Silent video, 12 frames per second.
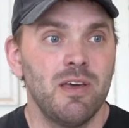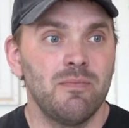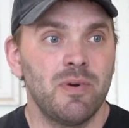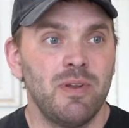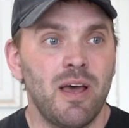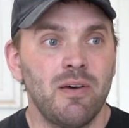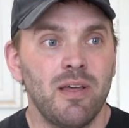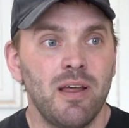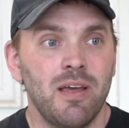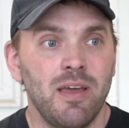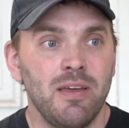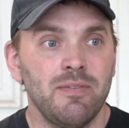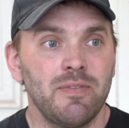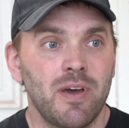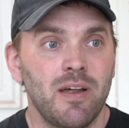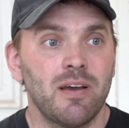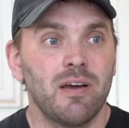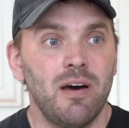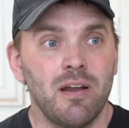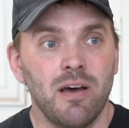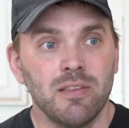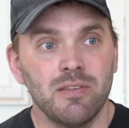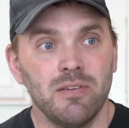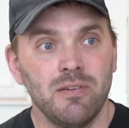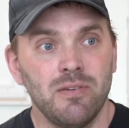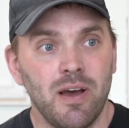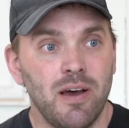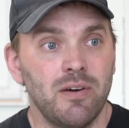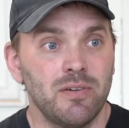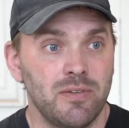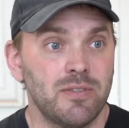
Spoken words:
But now that I've kind of caught on to how to